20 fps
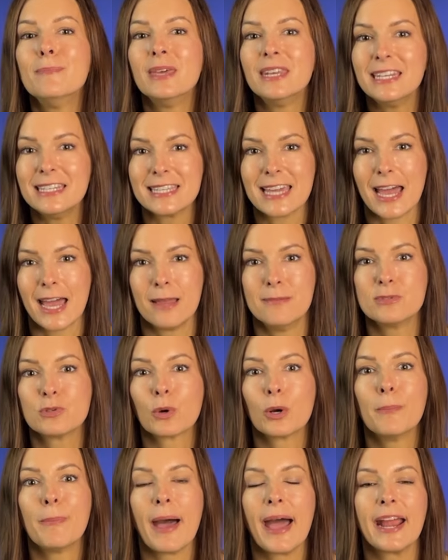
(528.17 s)
many times
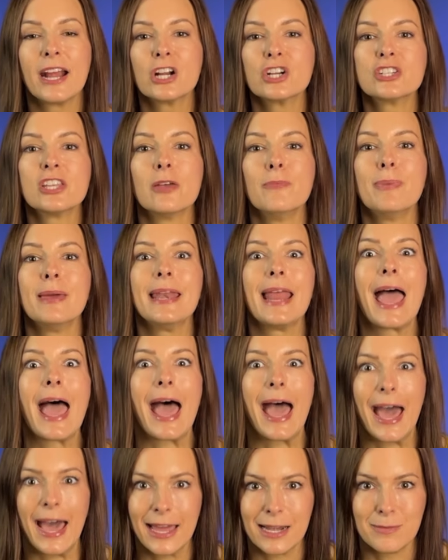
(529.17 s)
where buyers have been
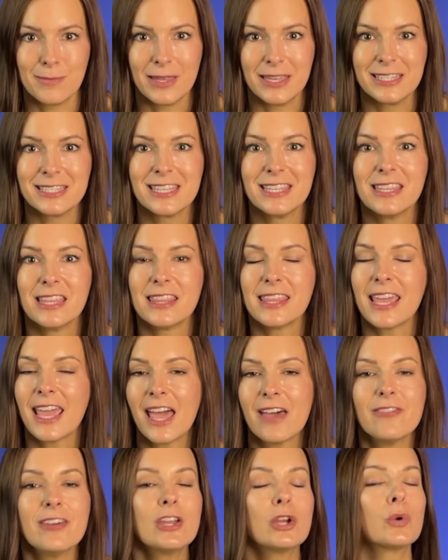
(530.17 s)
adamant that they
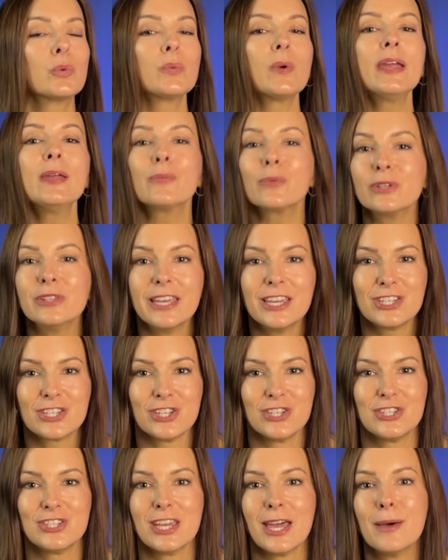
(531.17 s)
have a great
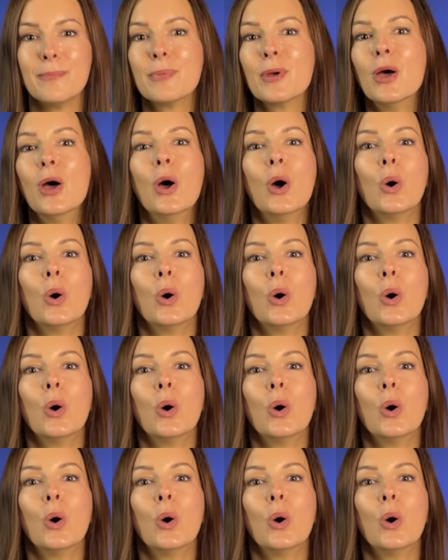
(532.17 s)
relationship